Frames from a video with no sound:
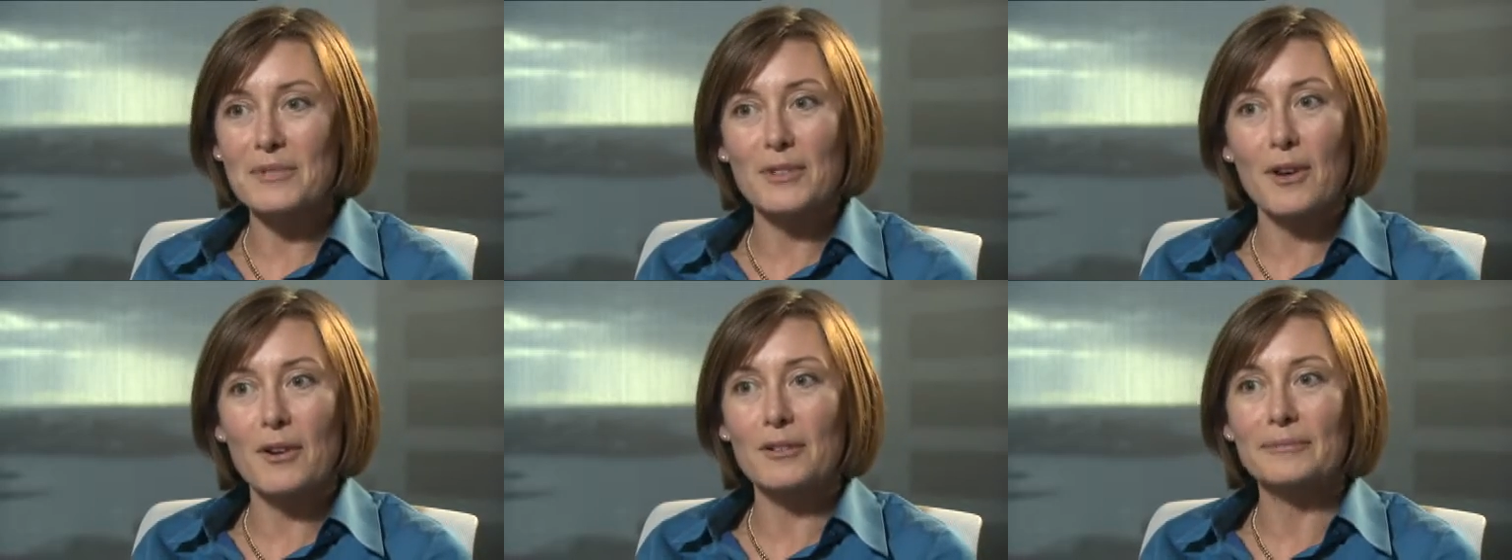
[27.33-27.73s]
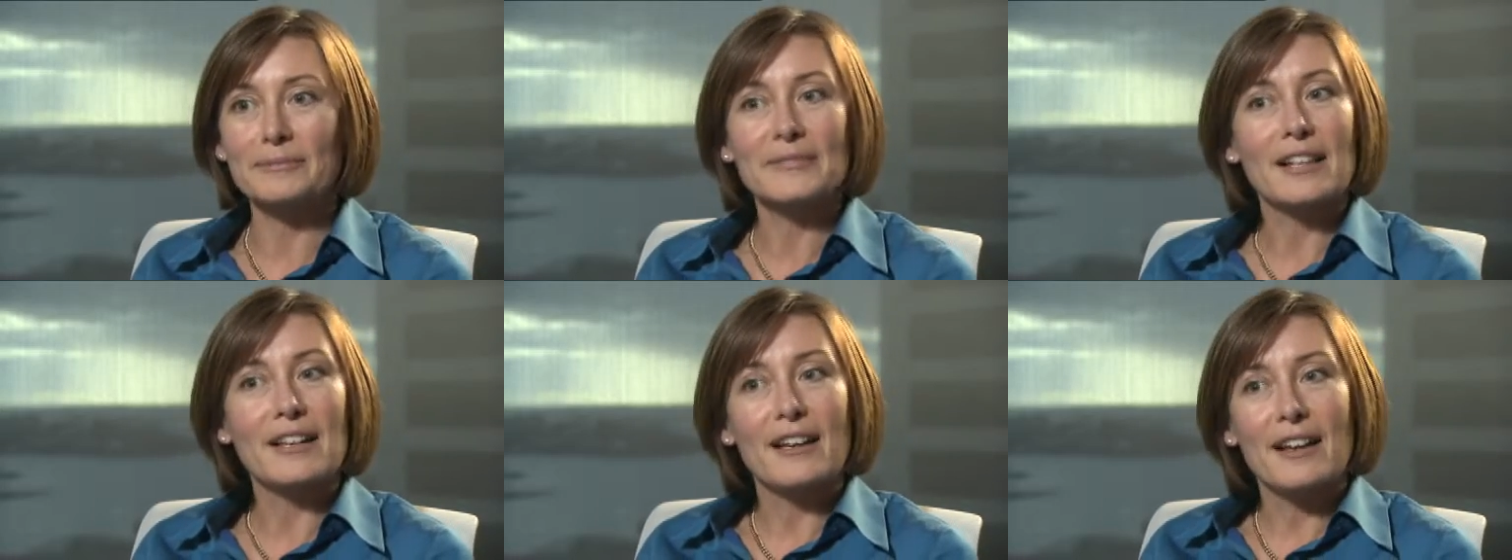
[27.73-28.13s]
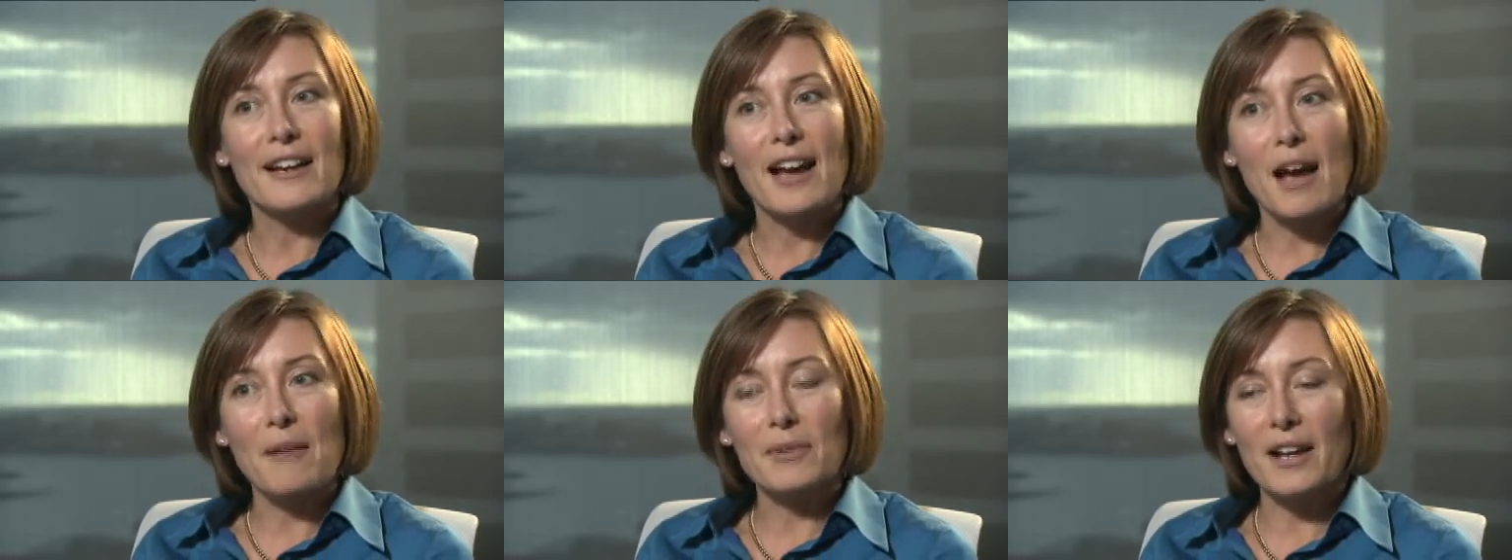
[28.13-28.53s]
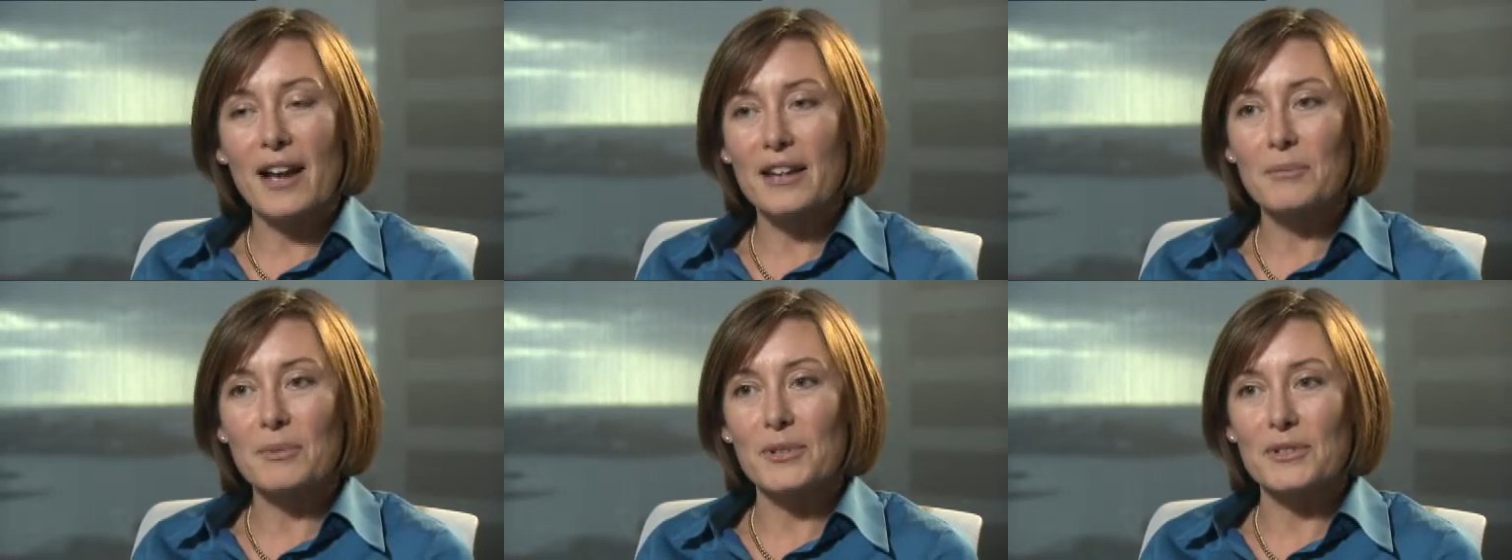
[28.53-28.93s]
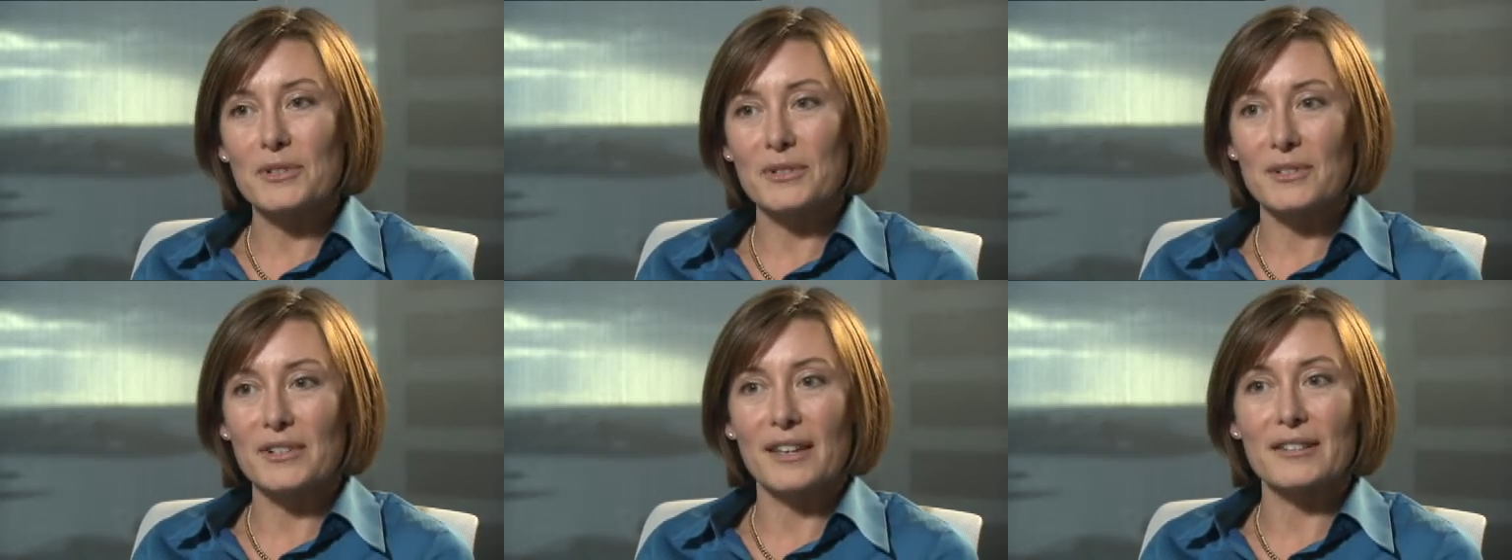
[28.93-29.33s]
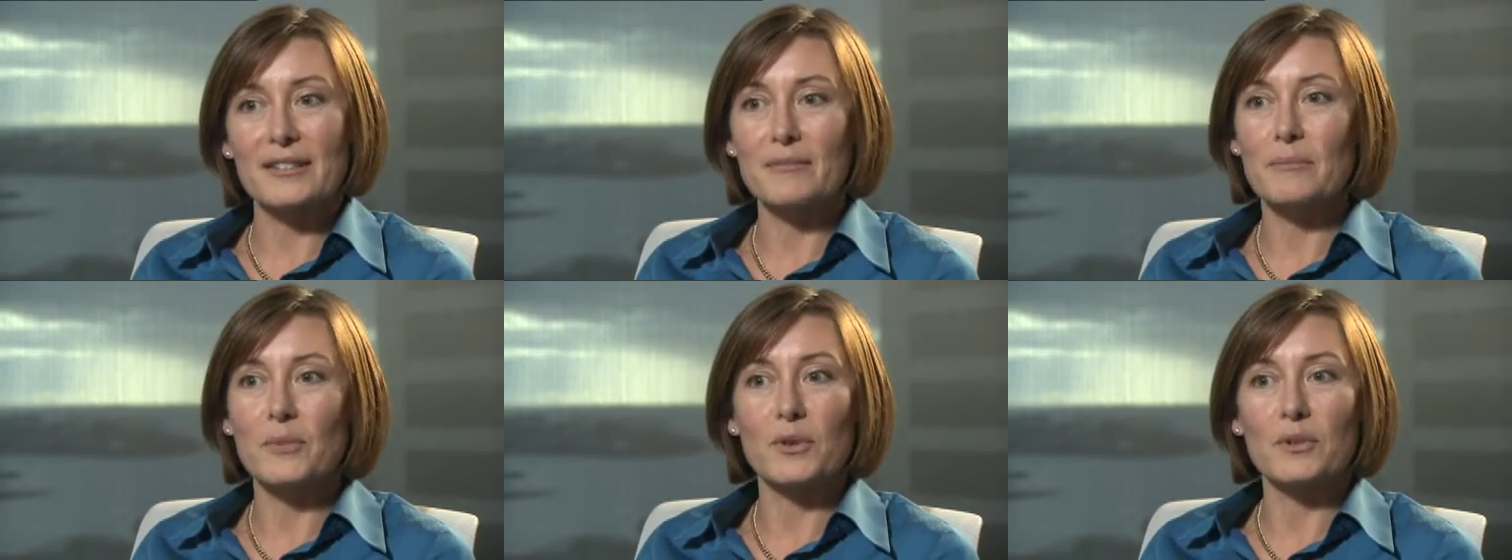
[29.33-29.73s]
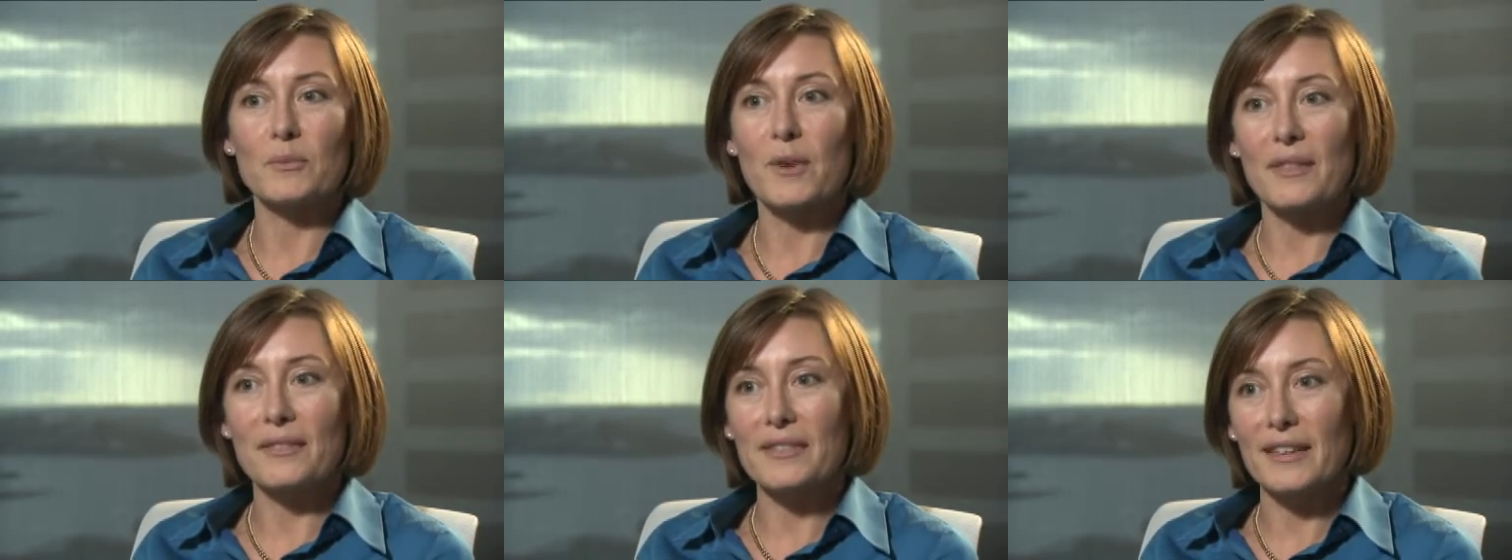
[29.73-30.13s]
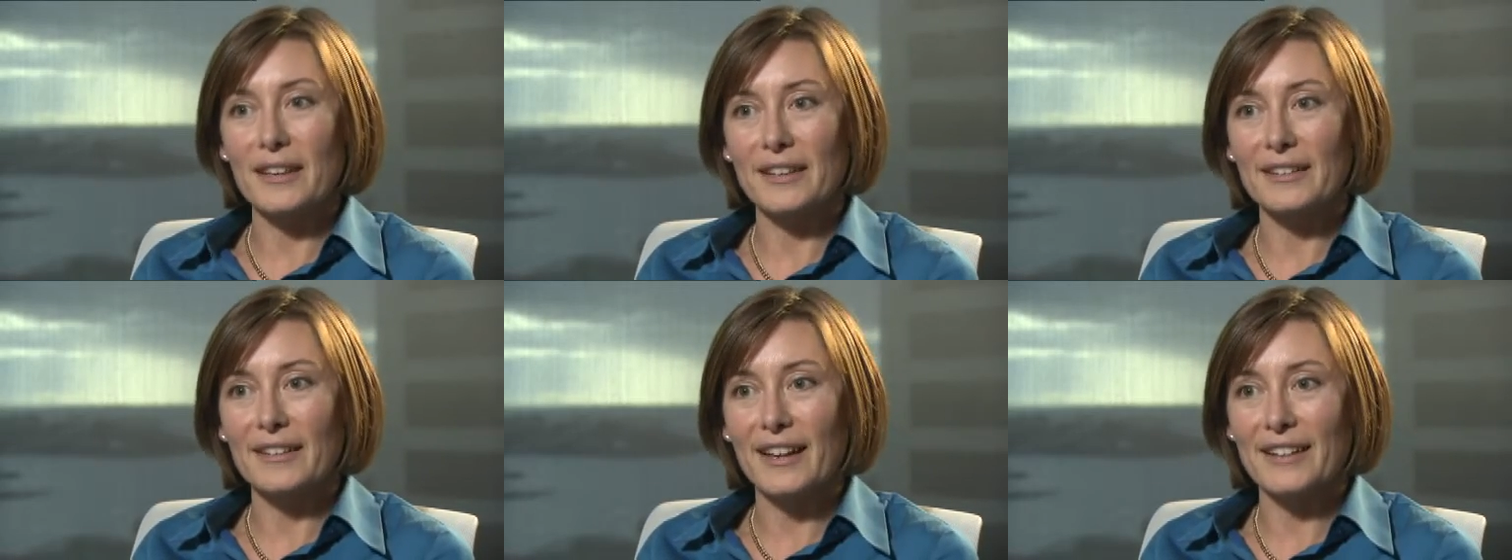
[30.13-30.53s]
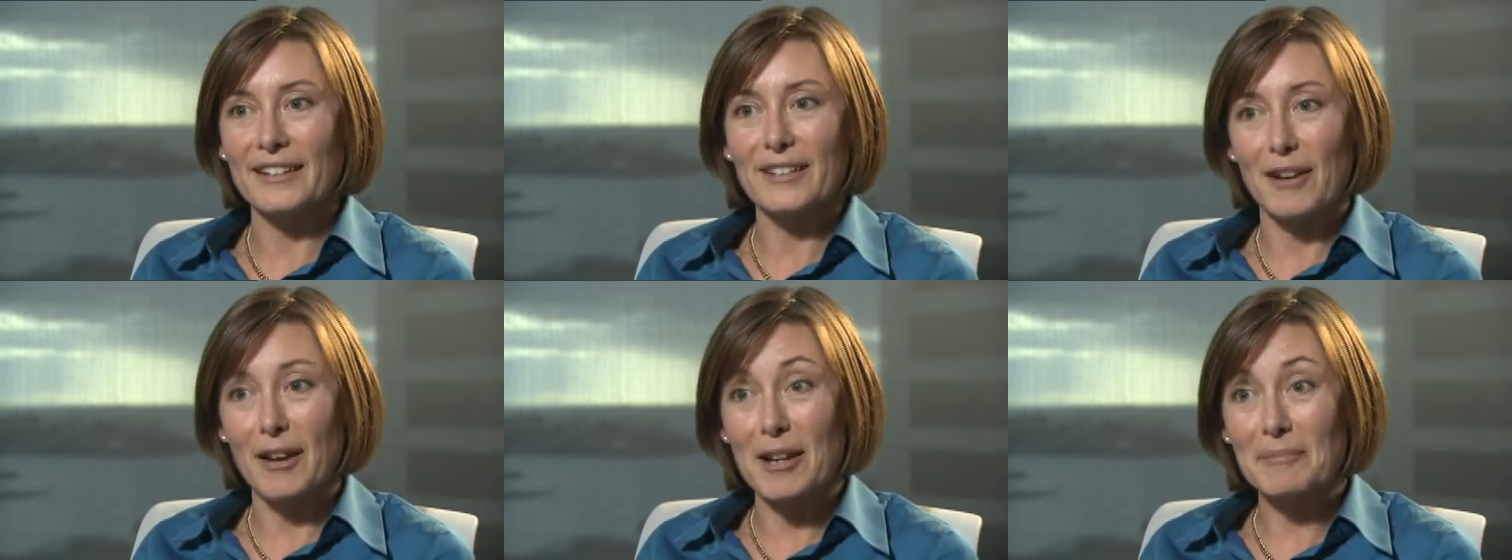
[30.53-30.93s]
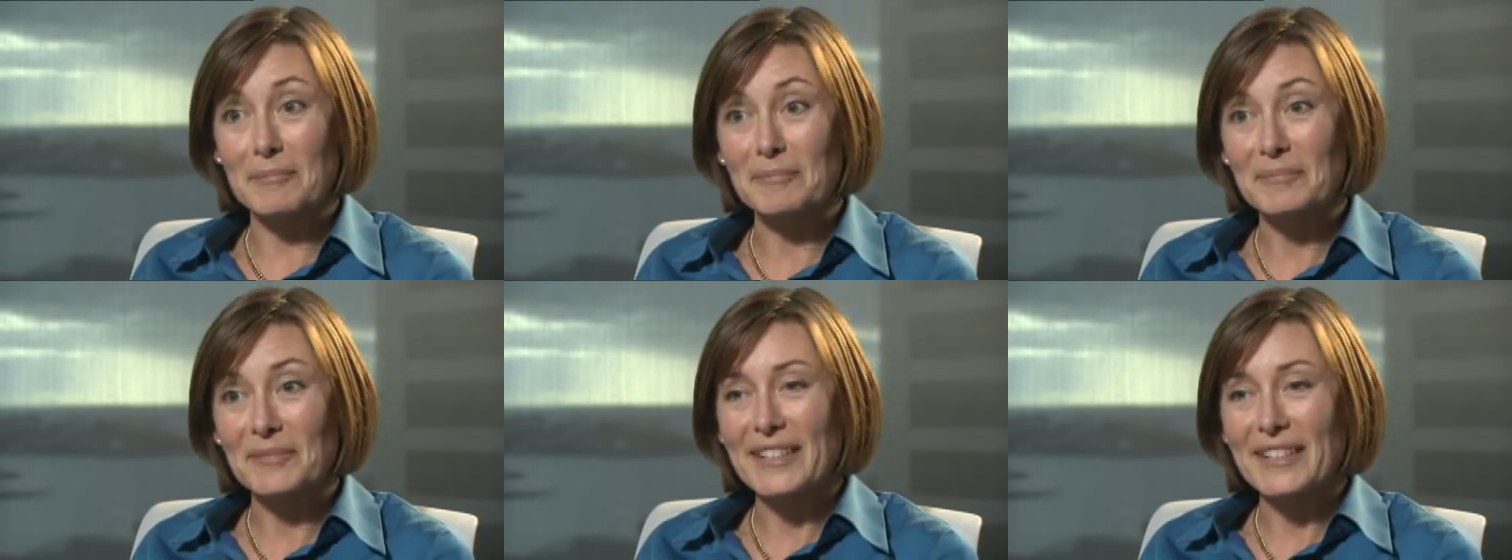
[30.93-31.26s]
So I'm a kind of person who does more than one thing at a time.